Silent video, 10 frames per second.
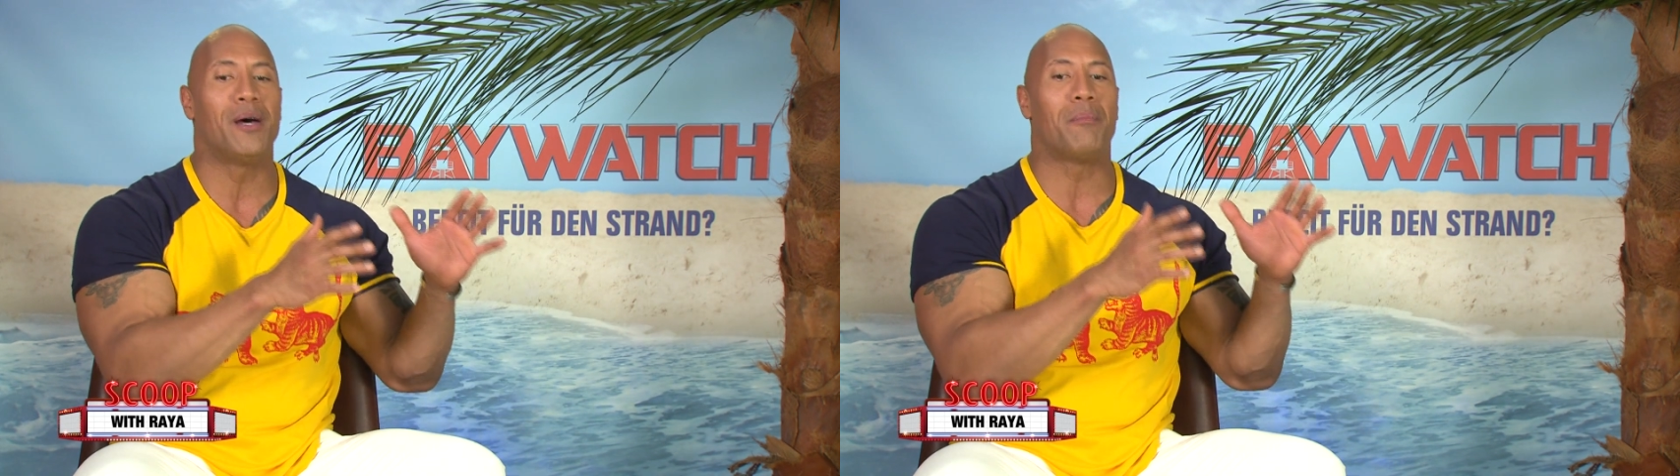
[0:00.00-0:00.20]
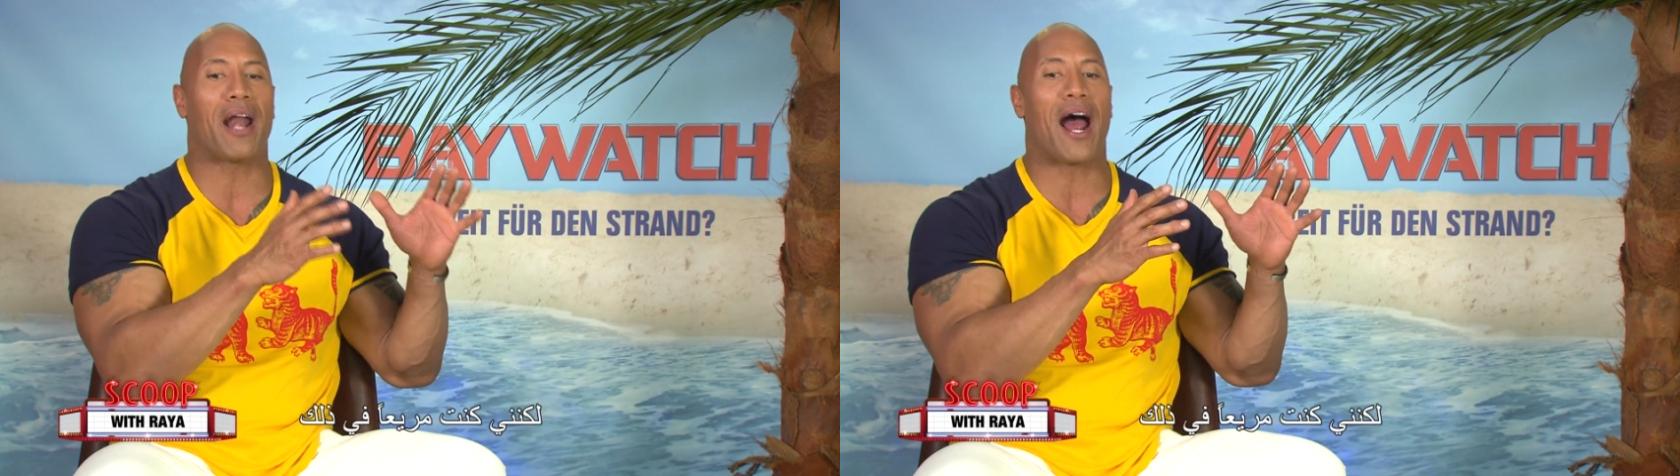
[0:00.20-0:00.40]

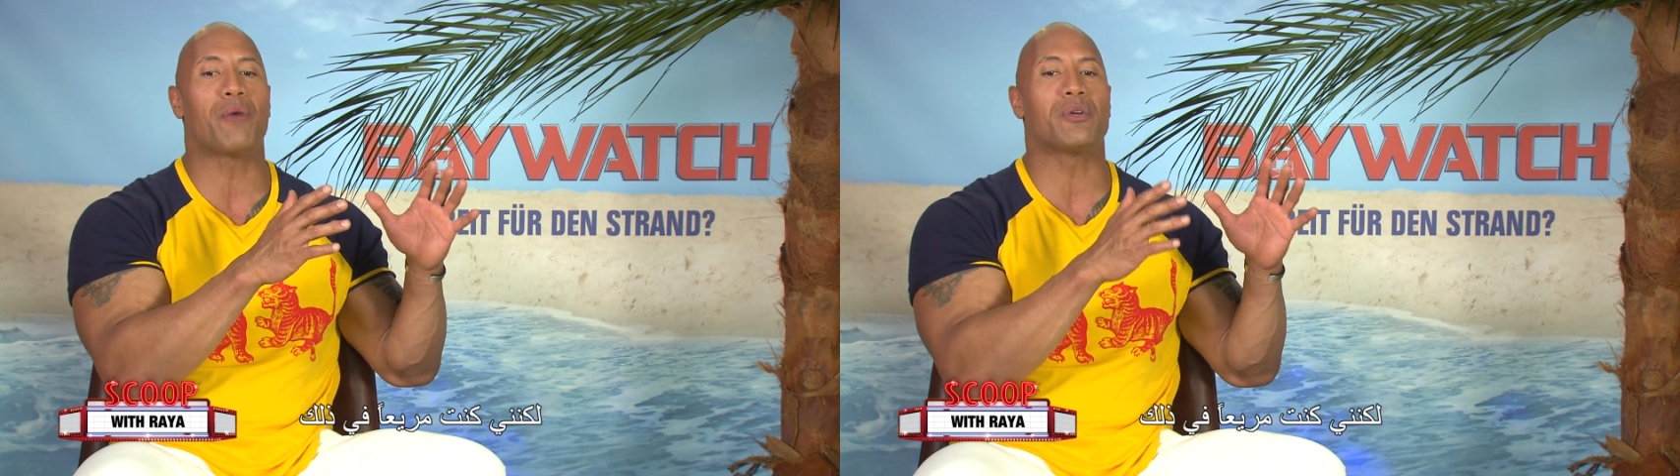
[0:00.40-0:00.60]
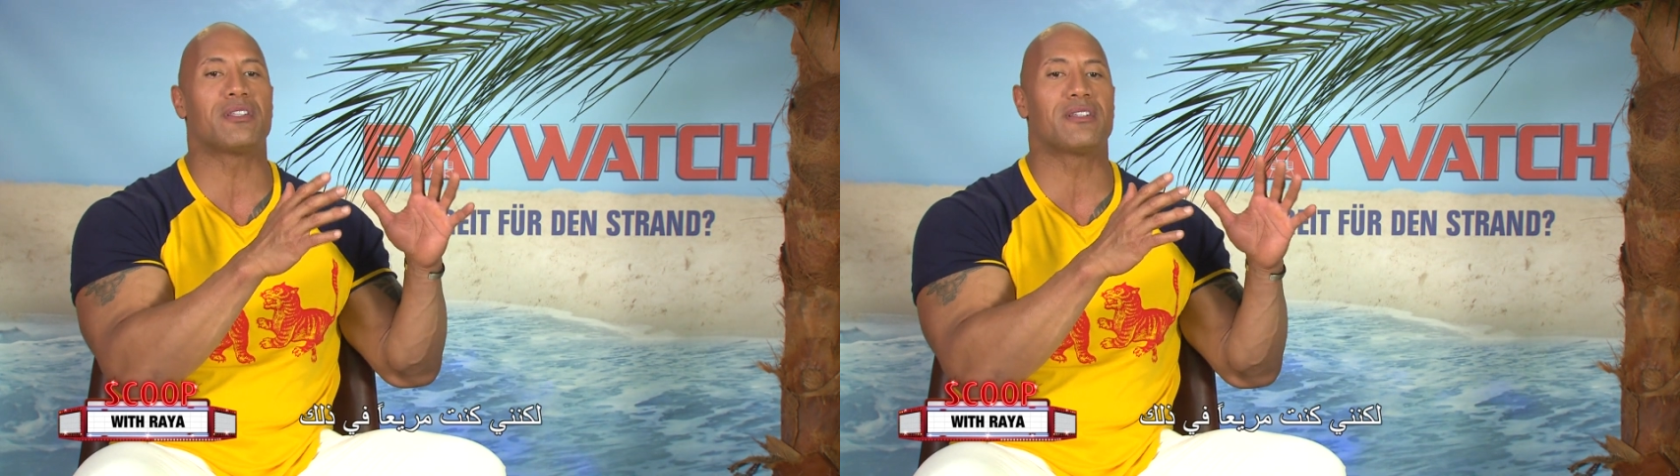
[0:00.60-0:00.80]
but i
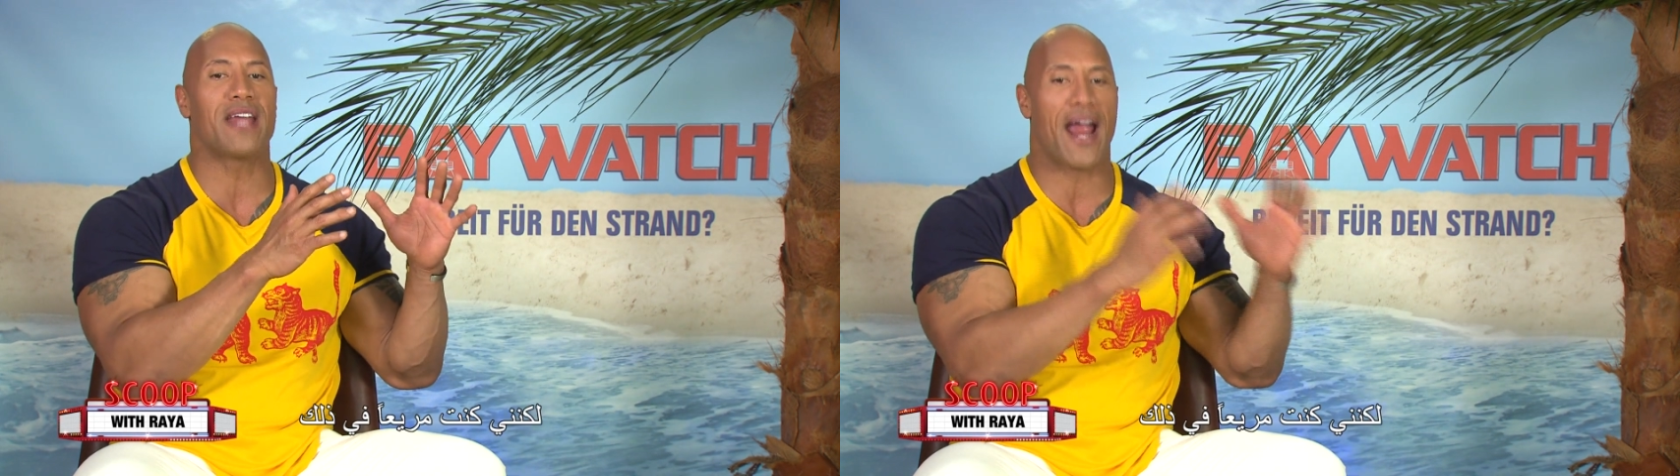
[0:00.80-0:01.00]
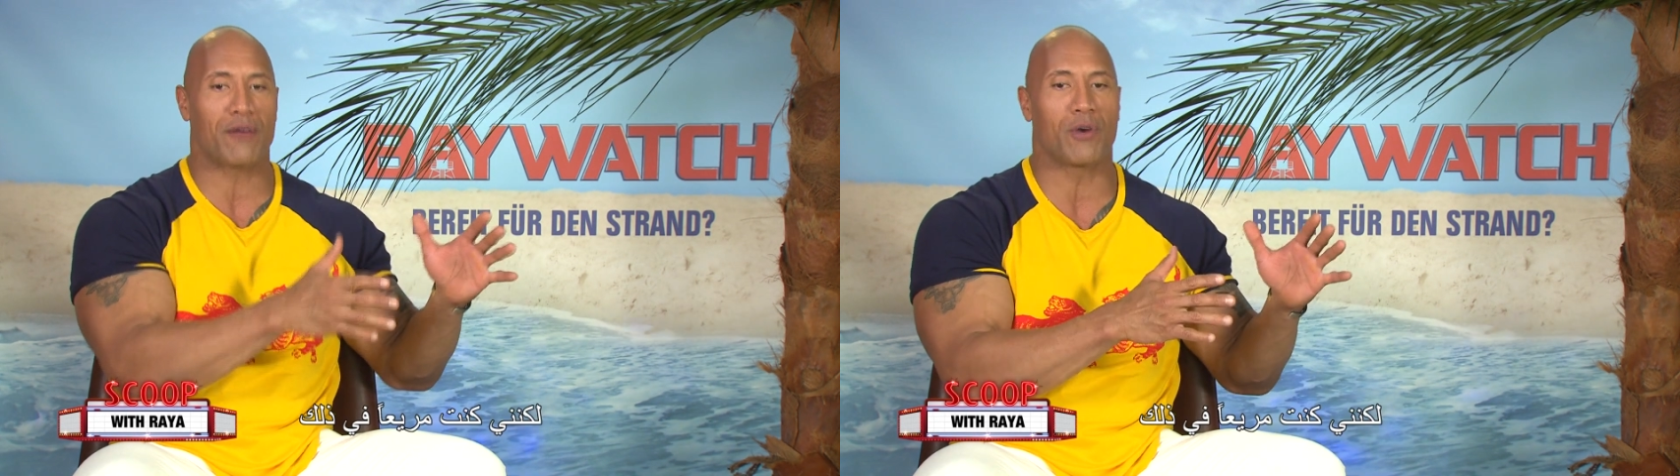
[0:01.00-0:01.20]
was
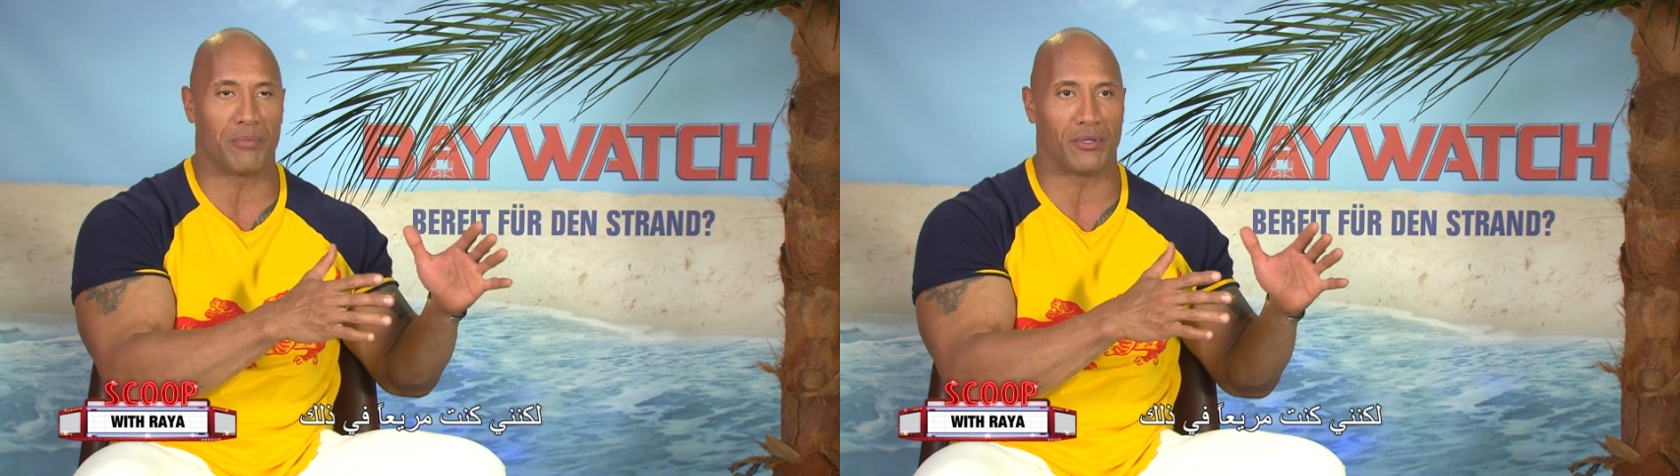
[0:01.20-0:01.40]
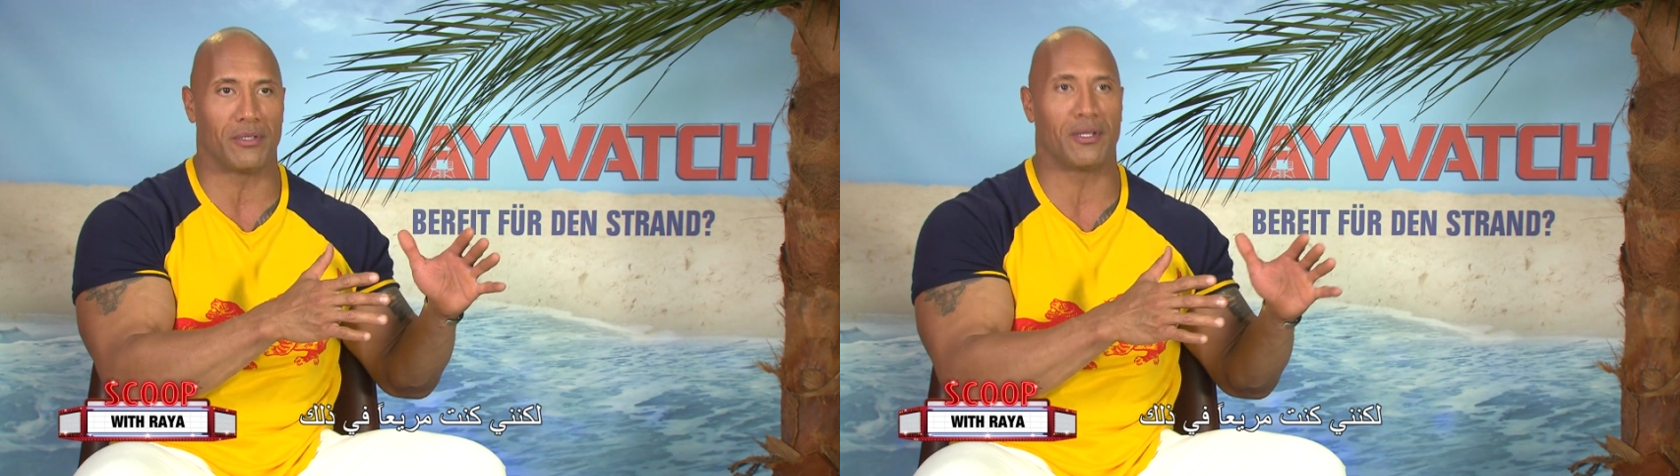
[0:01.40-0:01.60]

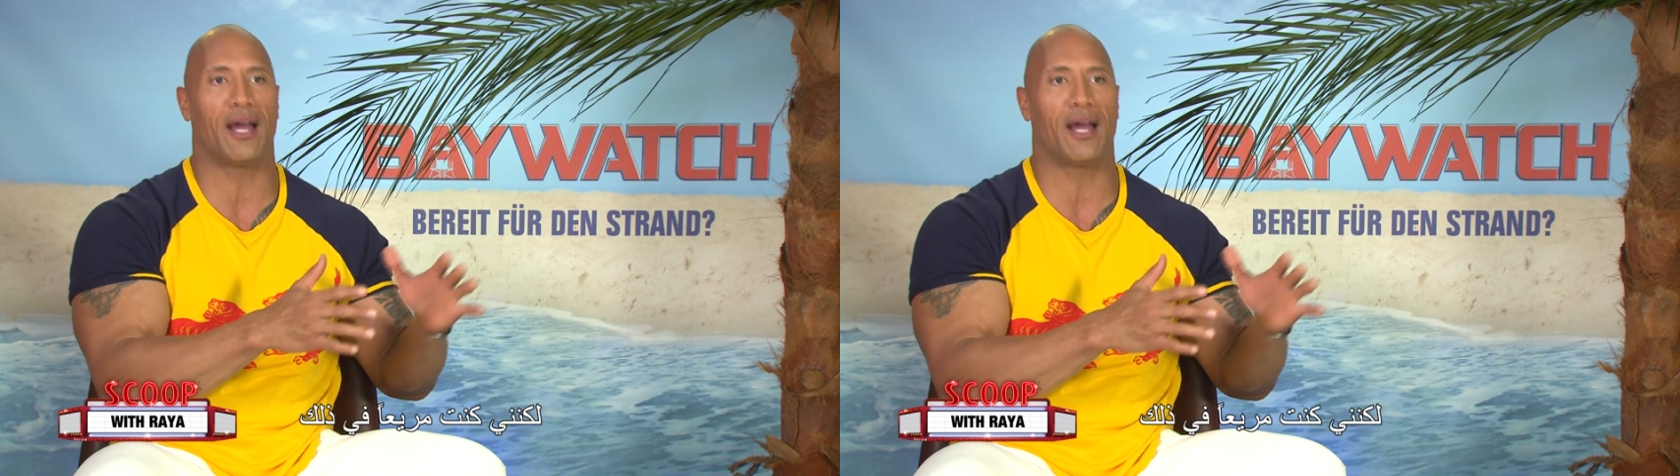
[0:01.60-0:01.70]
terrible